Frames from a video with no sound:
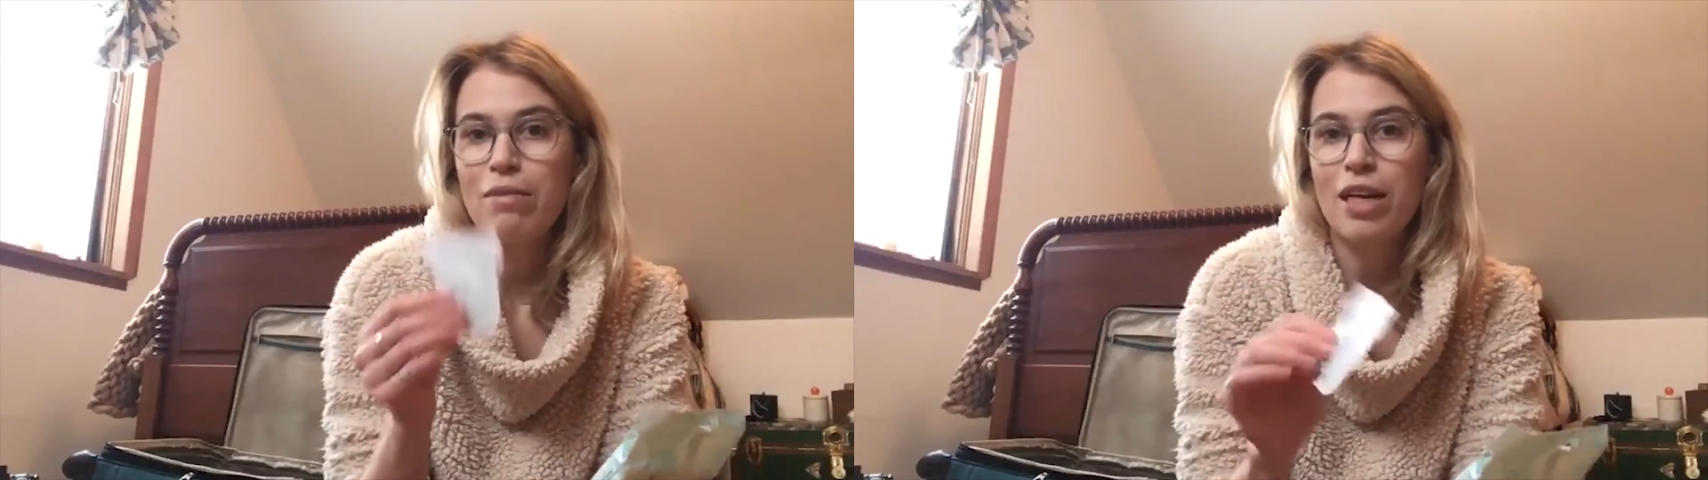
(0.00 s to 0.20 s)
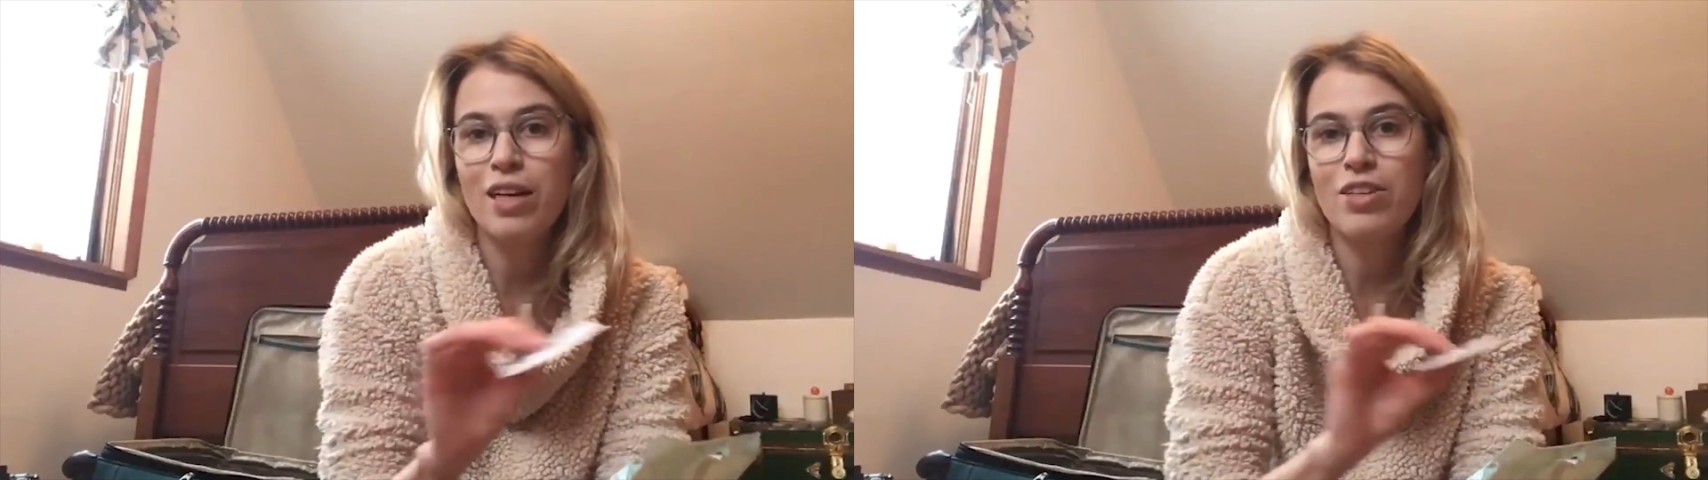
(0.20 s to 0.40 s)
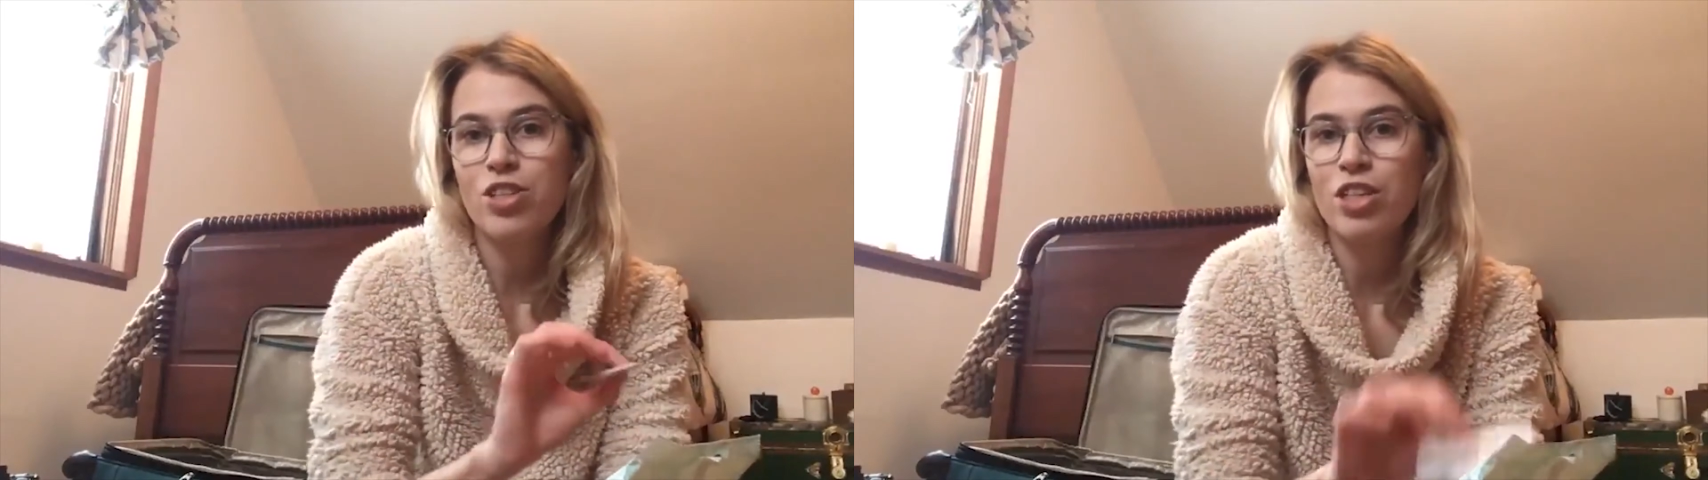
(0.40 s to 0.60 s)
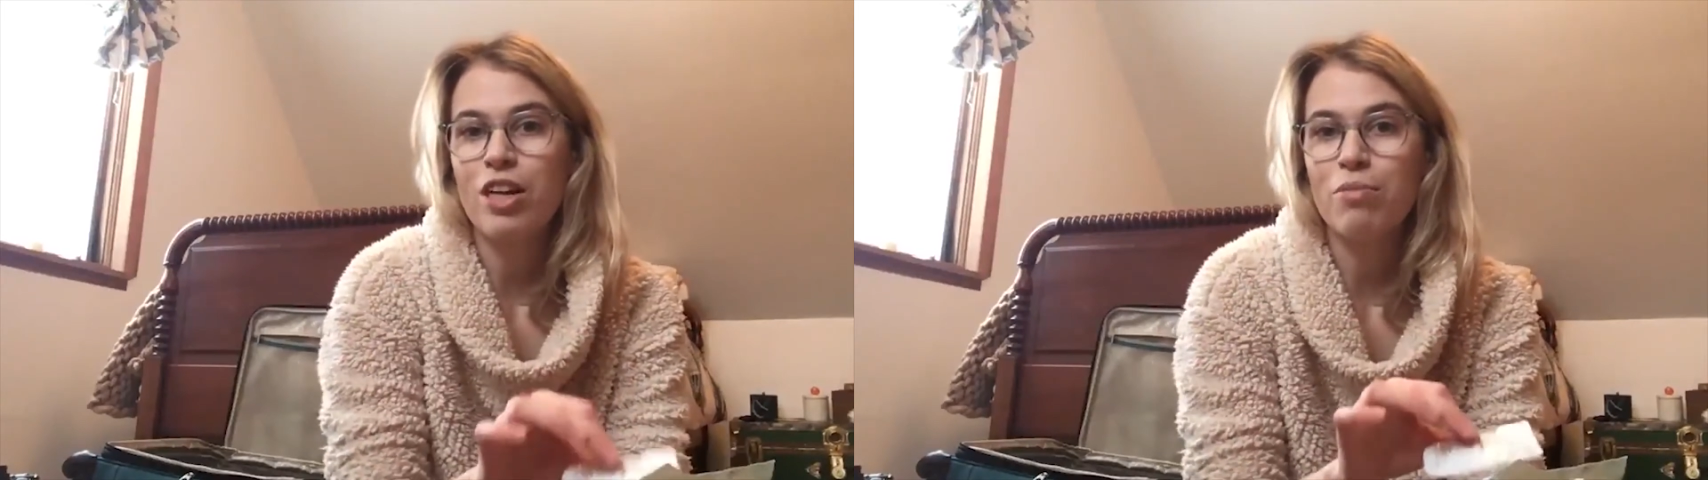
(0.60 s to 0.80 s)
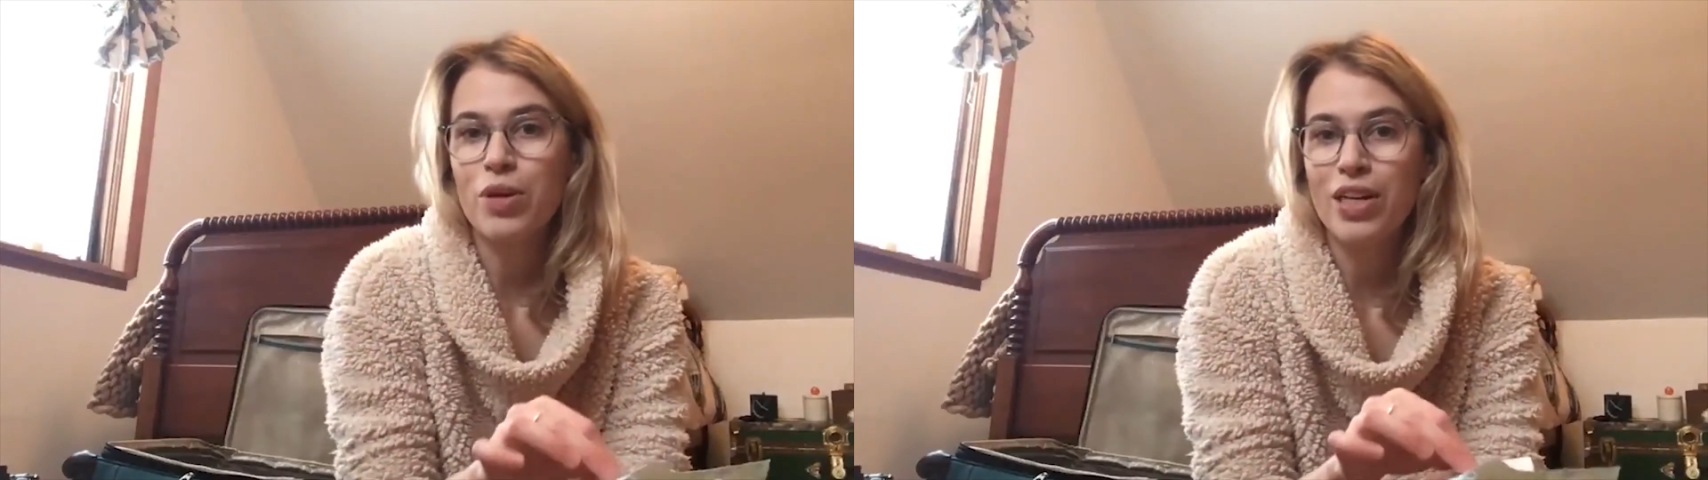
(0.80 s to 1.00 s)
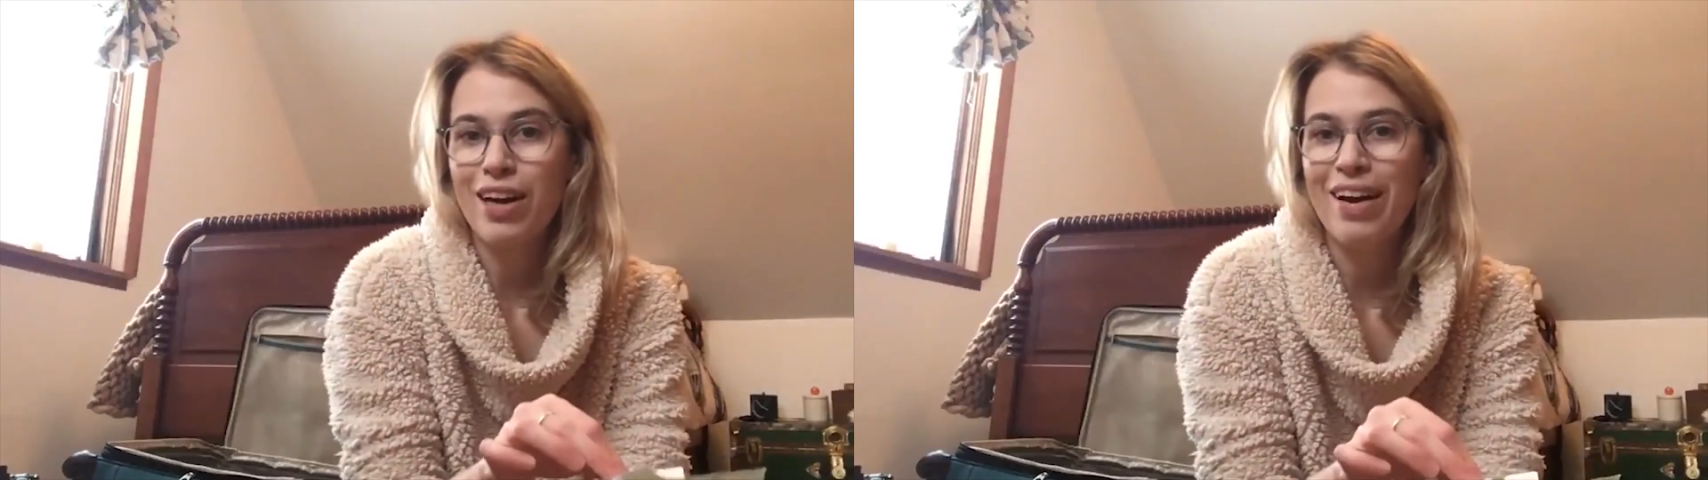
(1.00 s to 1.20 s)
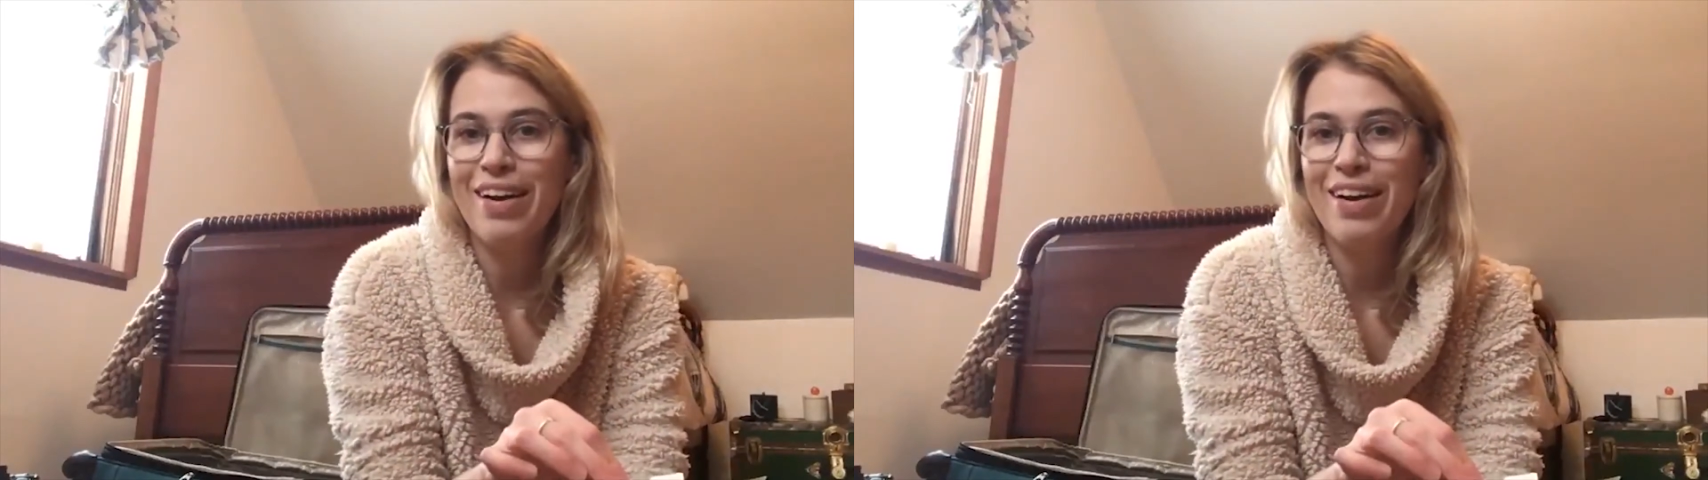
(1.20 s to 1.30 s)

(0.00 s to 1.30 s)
my cleanser and put it